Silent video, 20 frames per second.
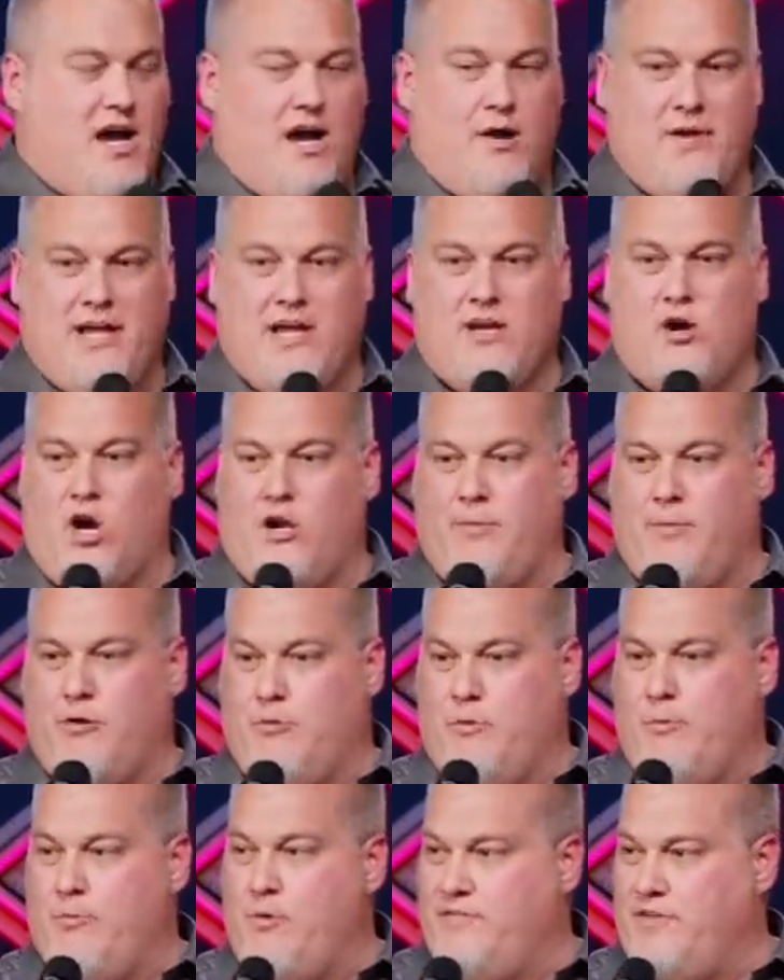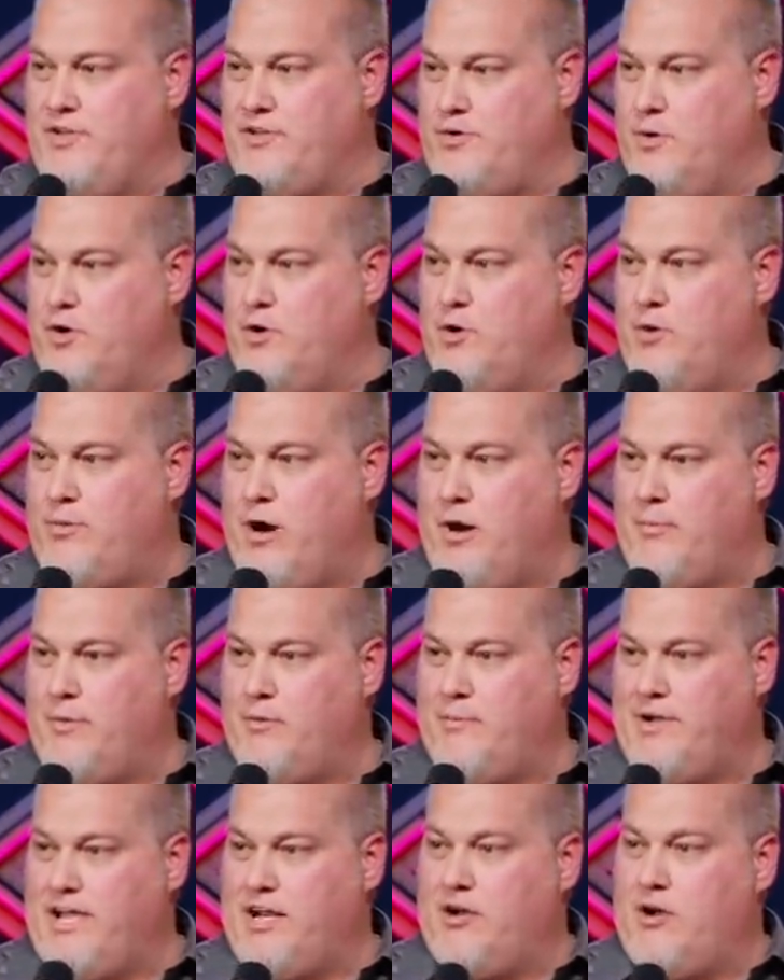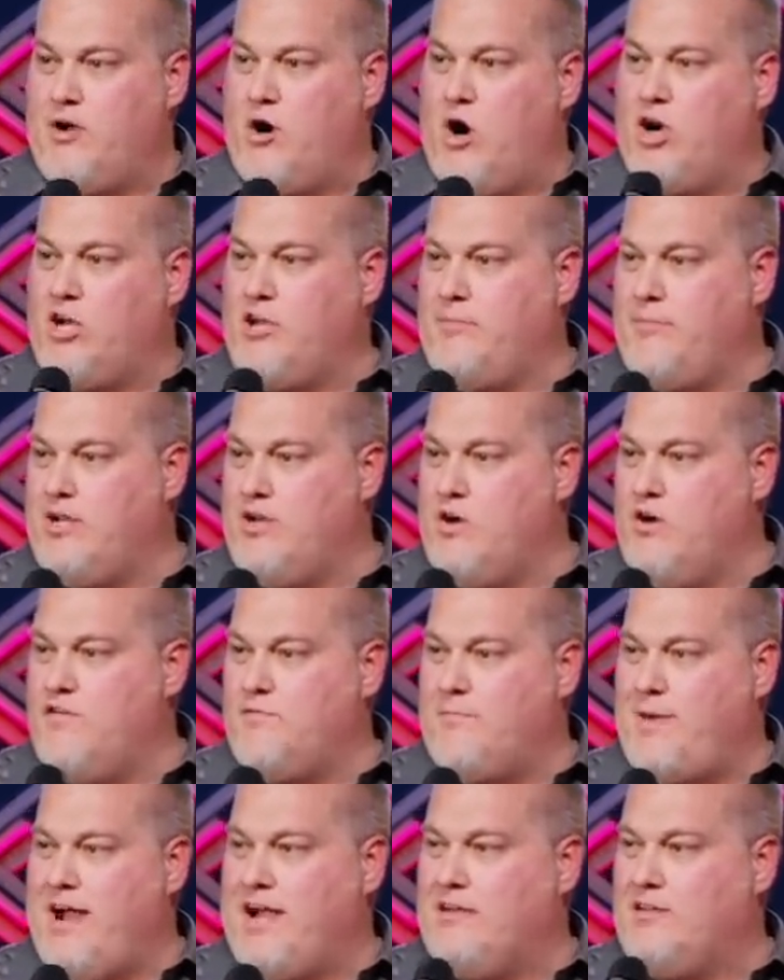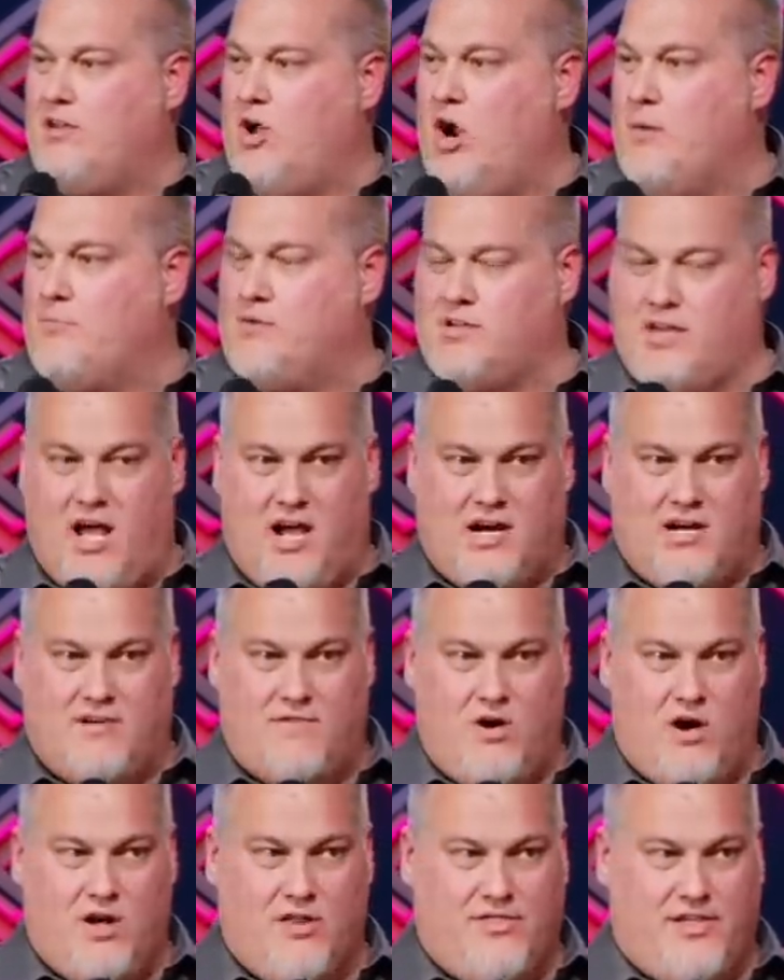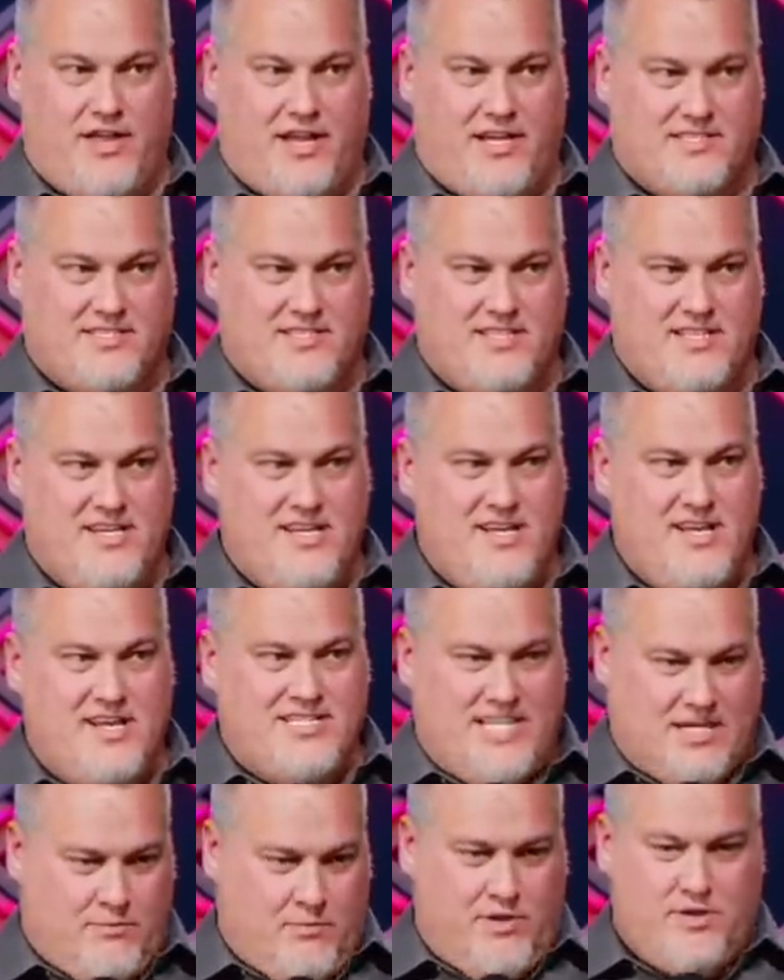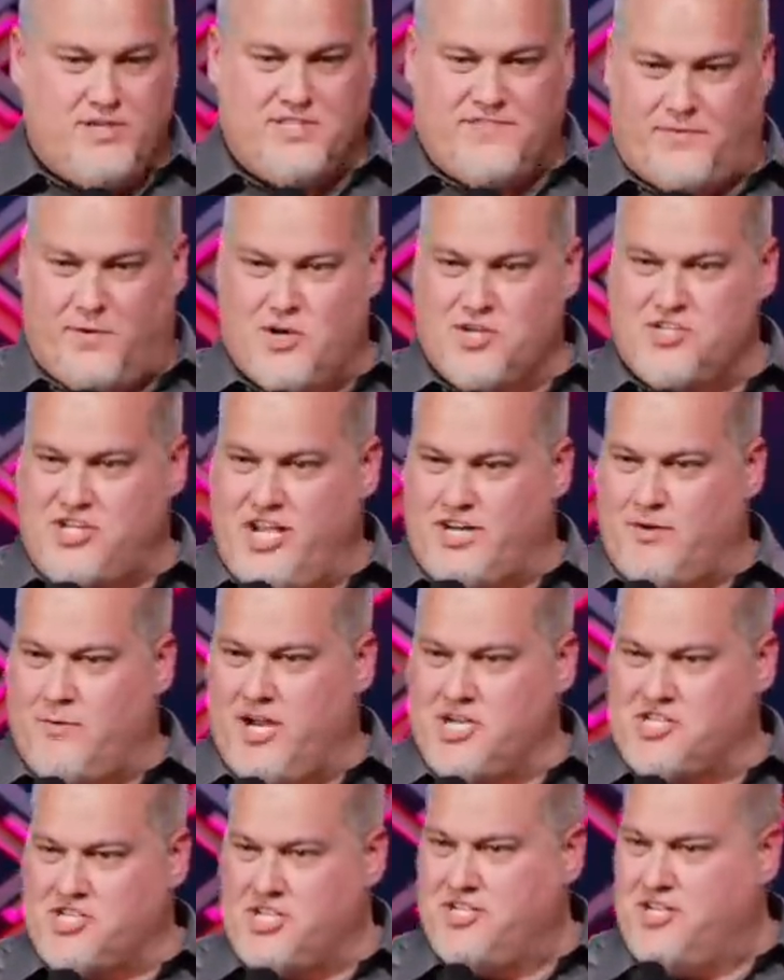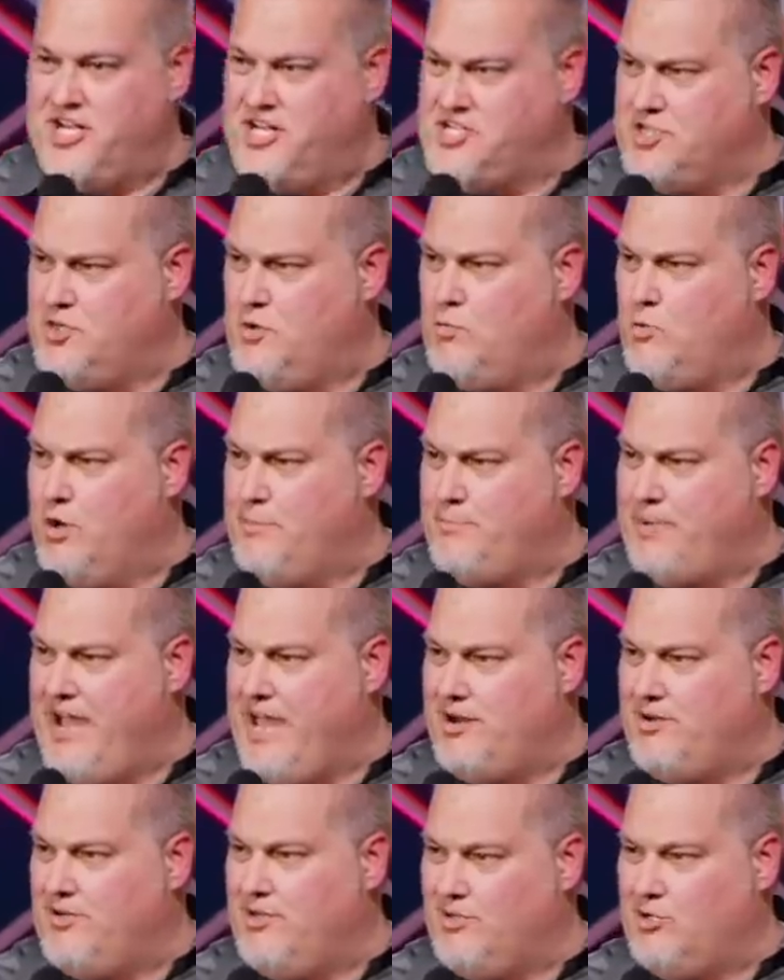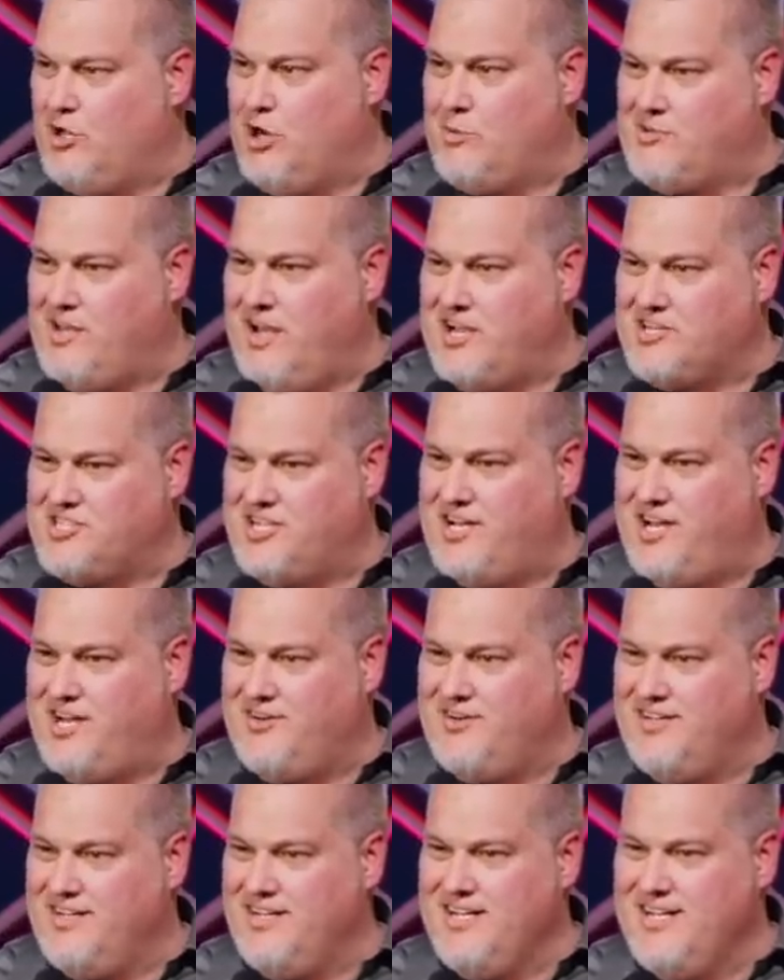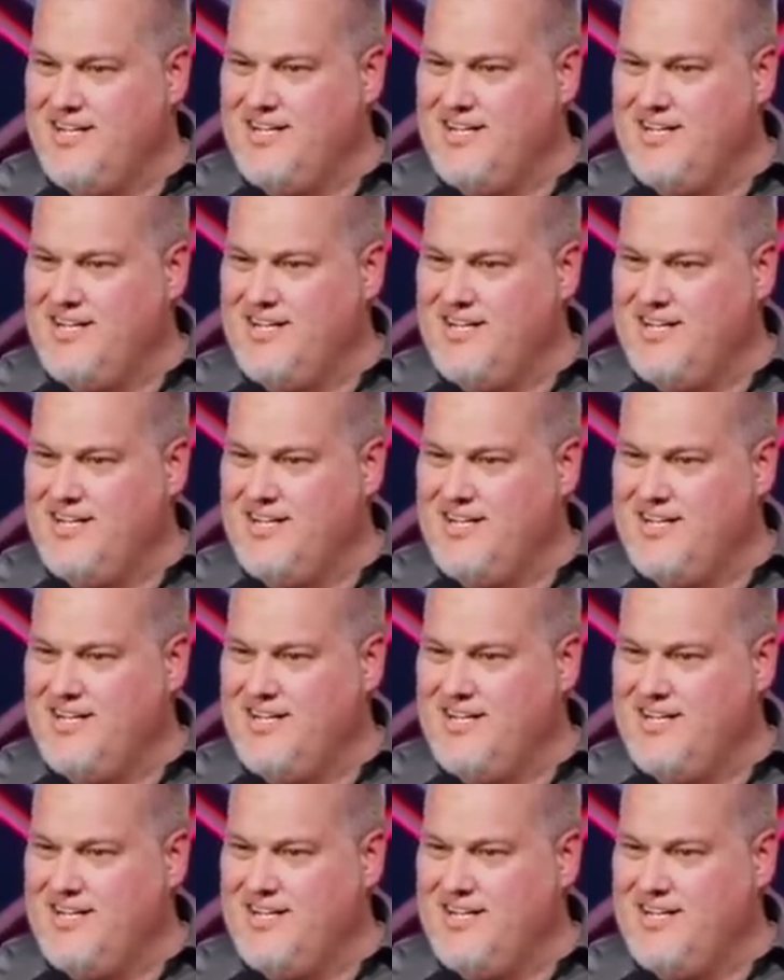Uh, we got an argument when we moved into our new apartment. We got an argument over my alarm clock, of all things. It's like one of those first generation digital wood panel alarm clocks, you know?